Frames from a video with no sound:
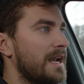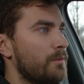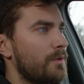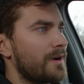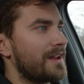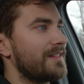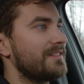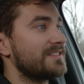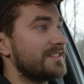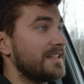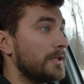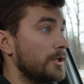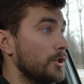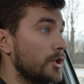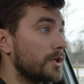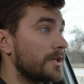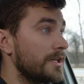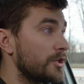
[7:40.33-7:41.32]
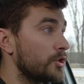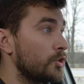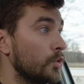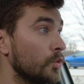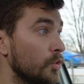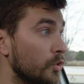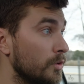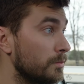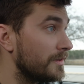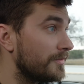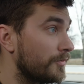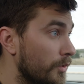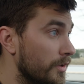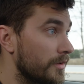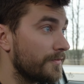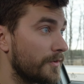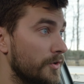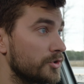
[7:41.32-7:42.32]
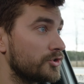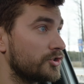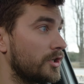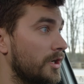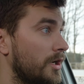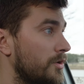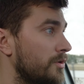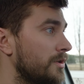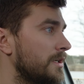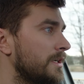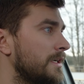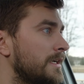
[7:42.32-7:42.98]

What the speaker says: I want to get this thing looking cool before the first show.